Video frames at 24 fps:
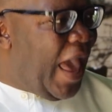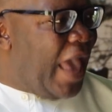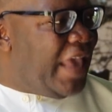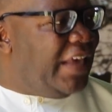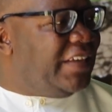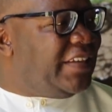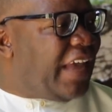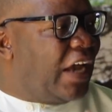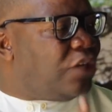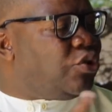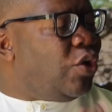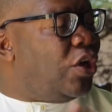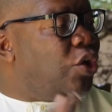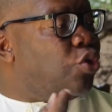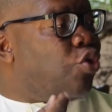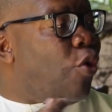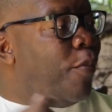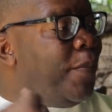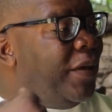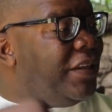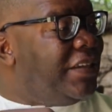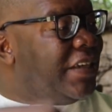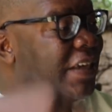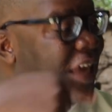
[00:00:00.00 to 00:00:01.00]
is actually
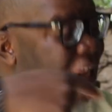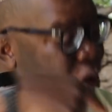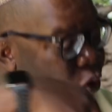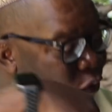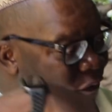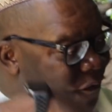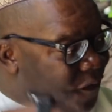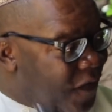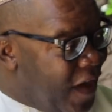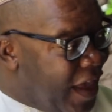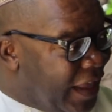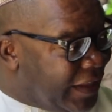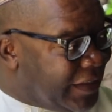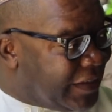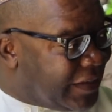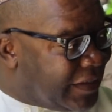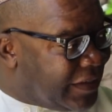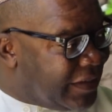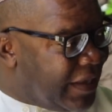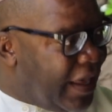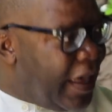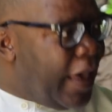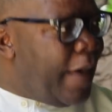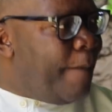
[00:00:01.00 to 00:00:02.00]
committing an
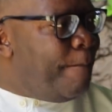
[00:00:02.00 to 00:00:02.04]
offense,